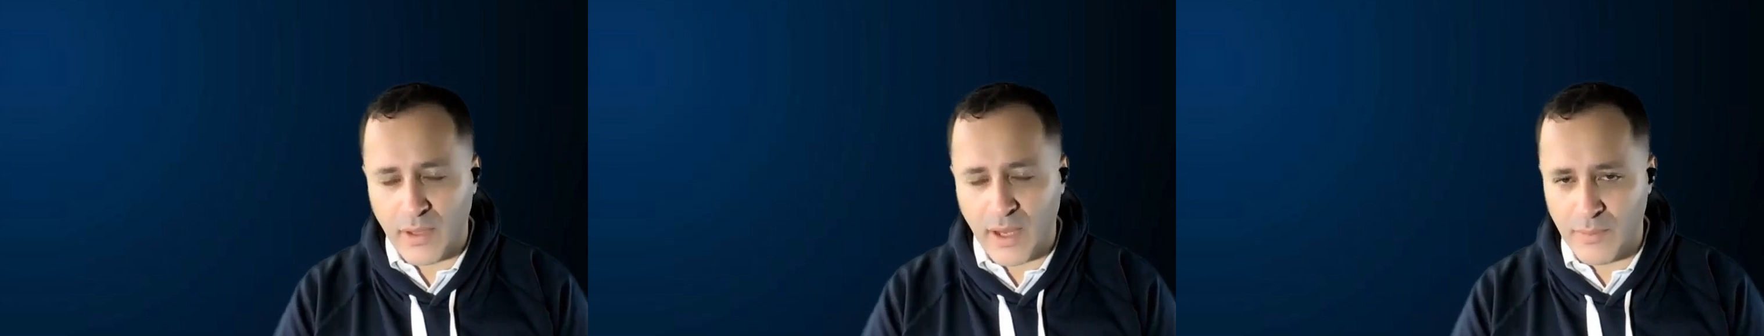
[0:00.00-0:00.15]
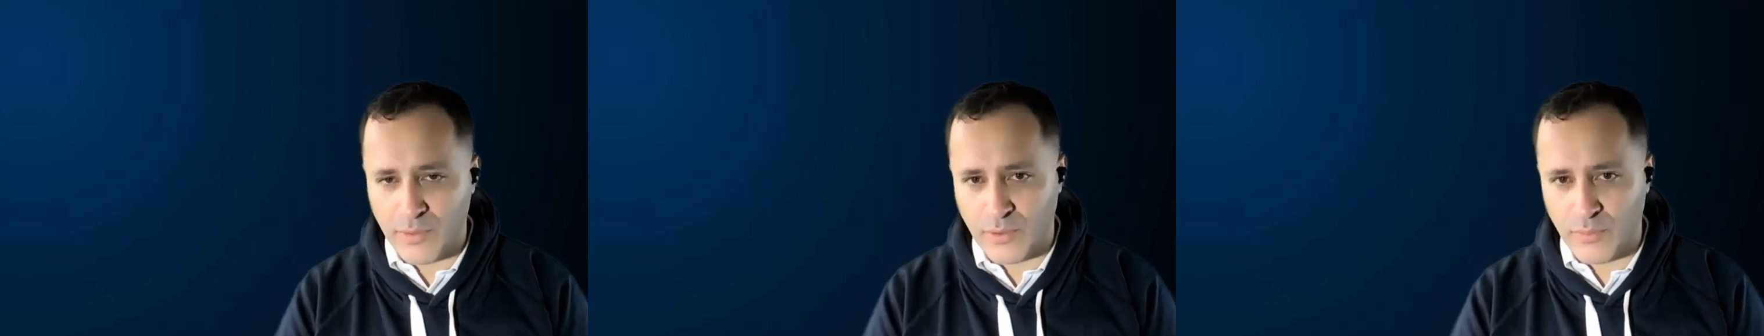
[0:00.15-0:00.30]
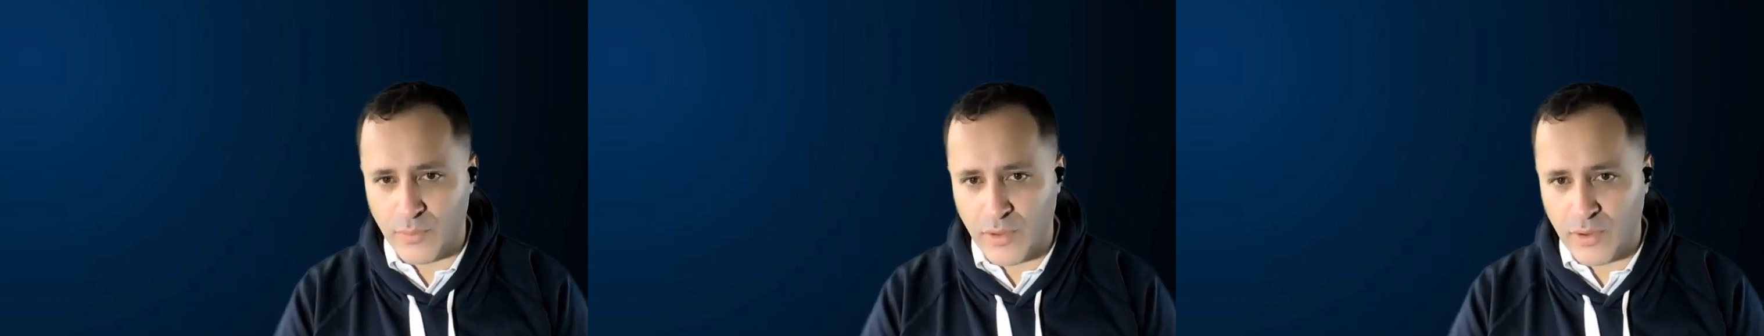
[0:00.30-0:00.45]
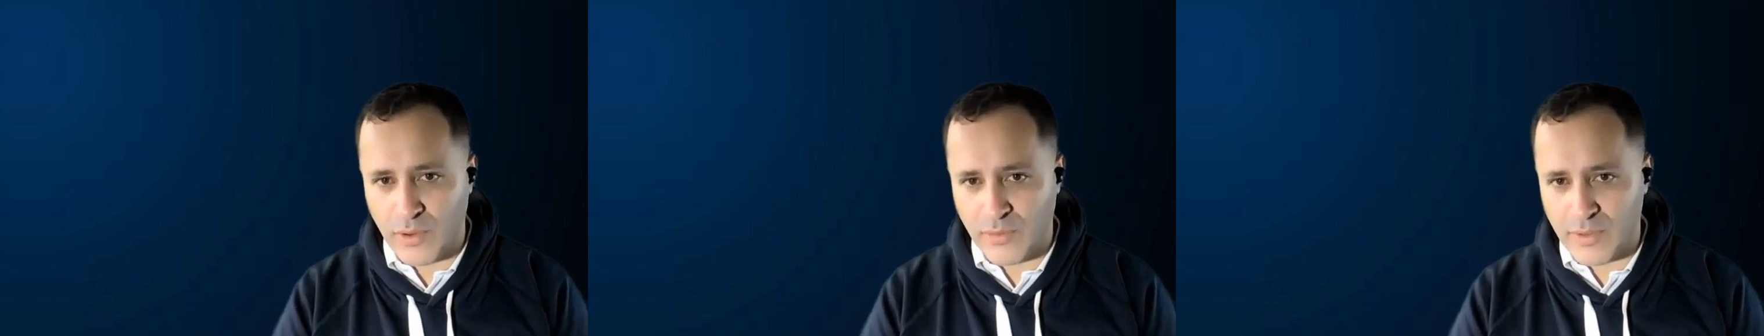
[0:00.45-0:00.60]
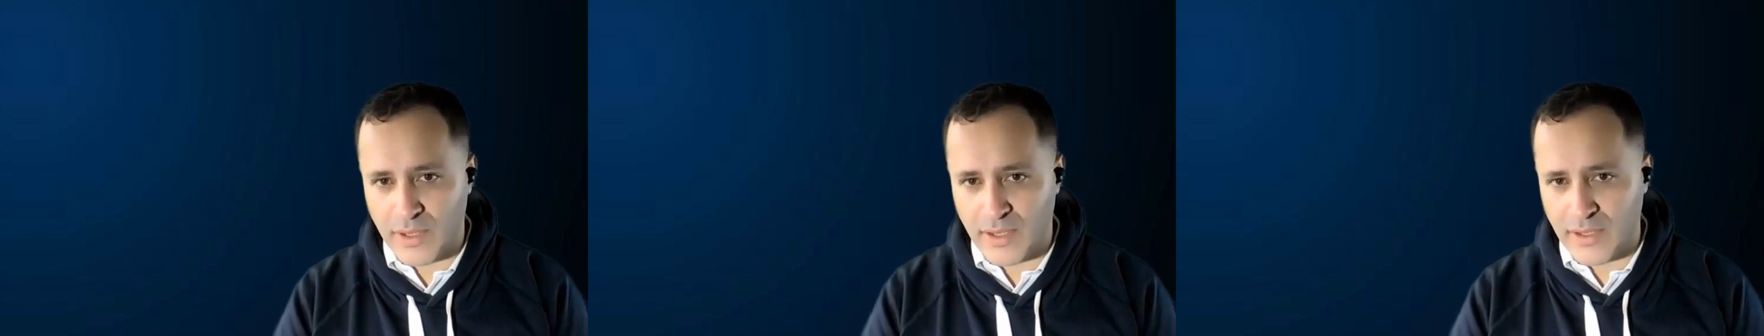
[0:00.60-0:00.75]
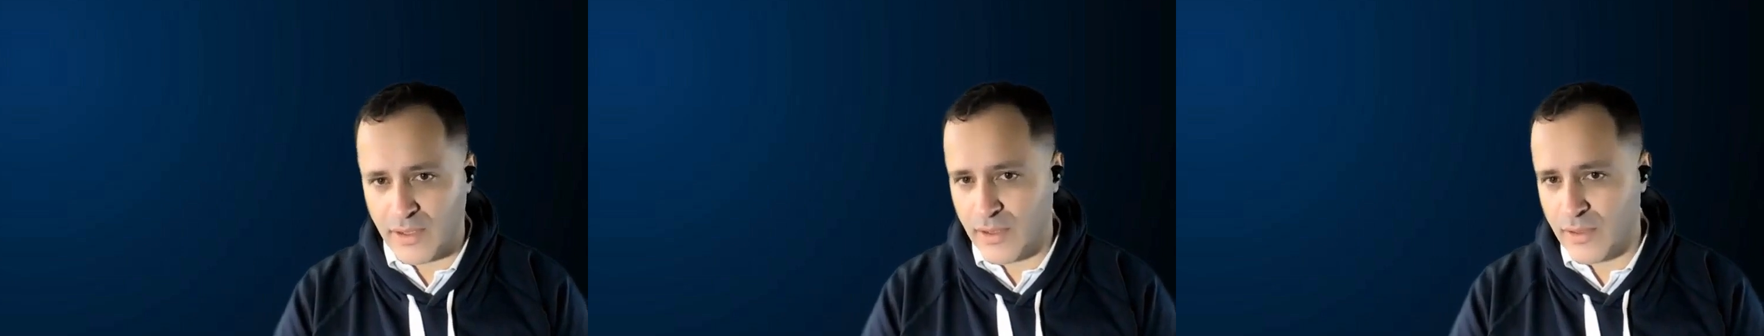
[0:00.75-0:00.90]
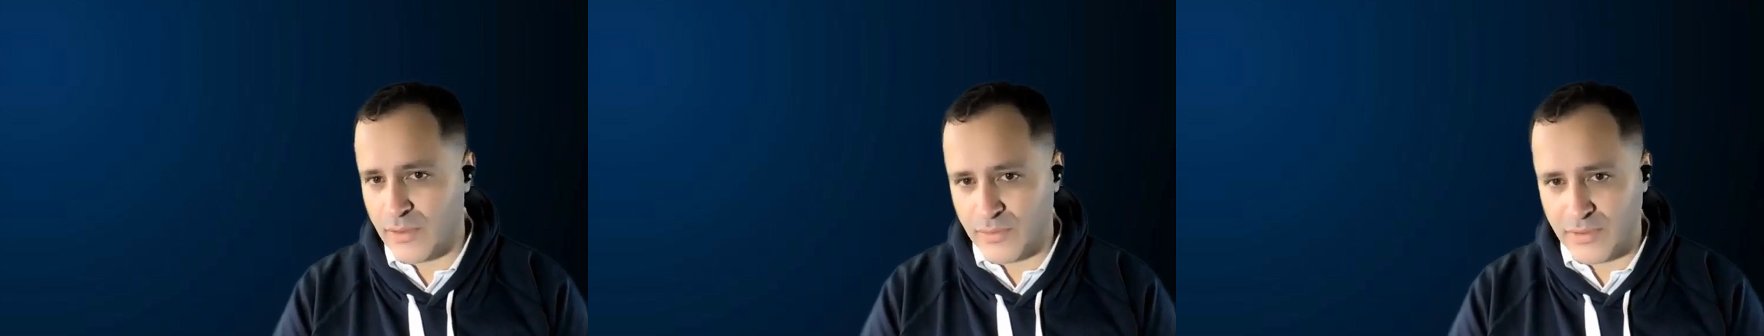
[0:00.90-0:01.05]
I promote on
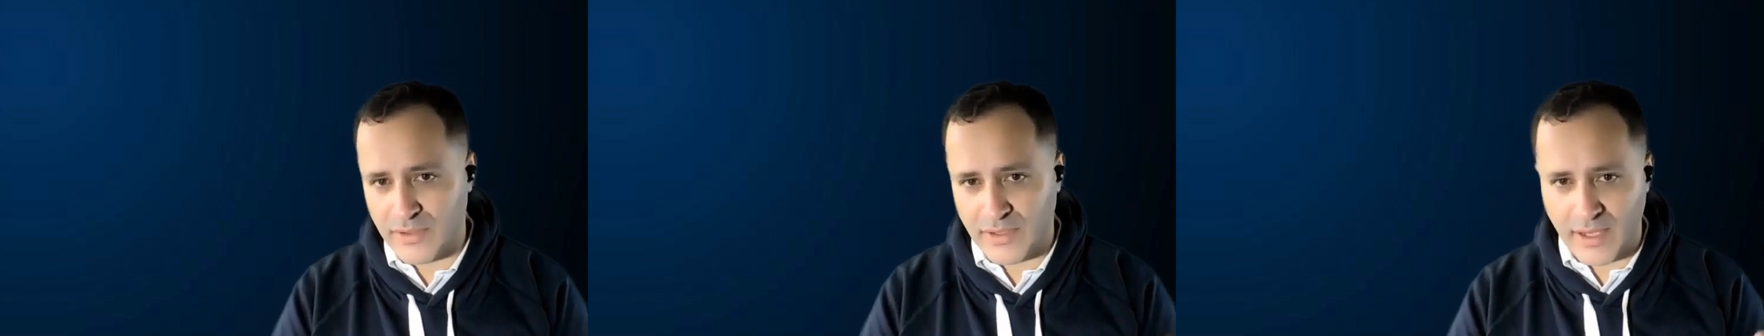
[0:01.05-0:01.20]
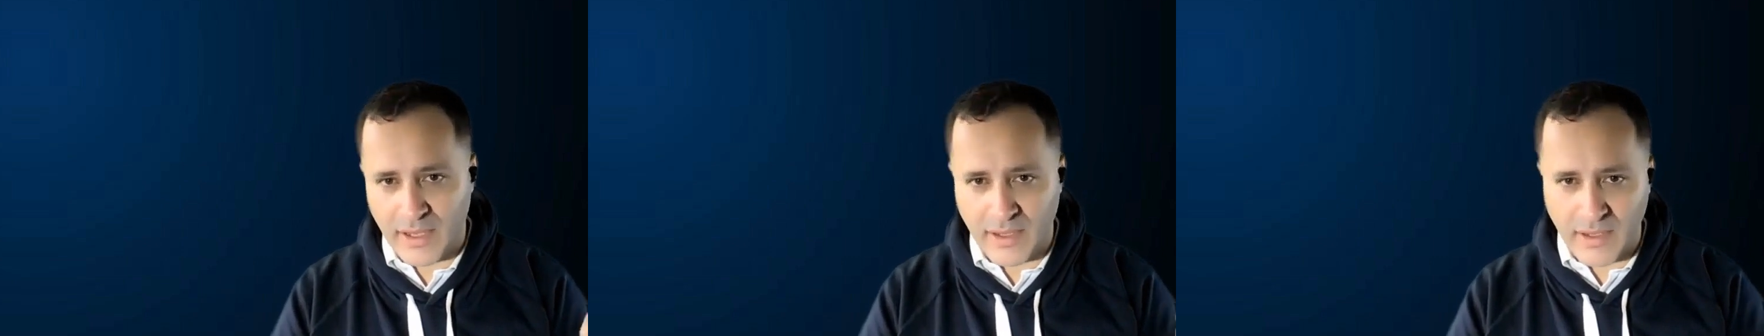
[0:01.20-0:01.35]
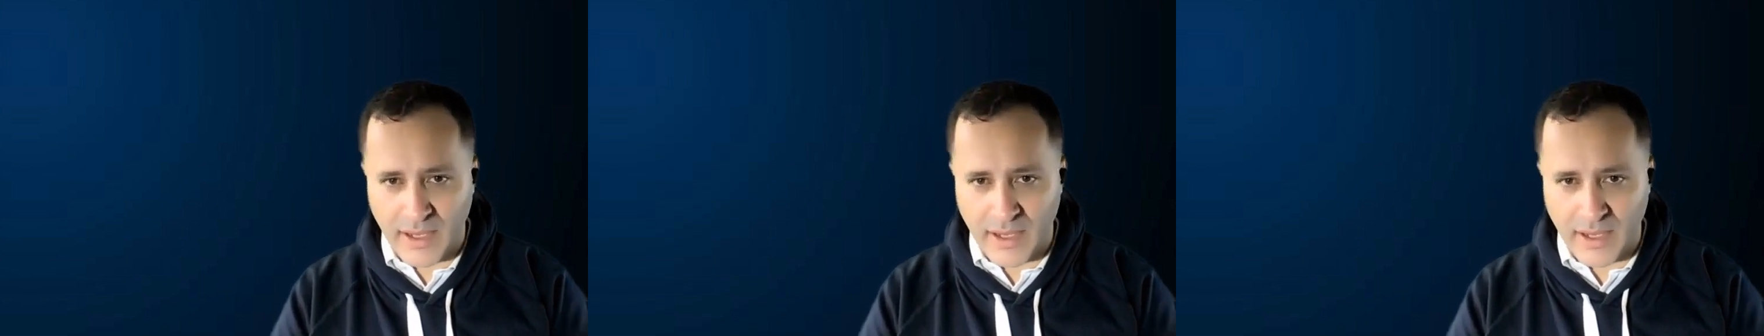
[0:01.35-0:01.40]
radio, send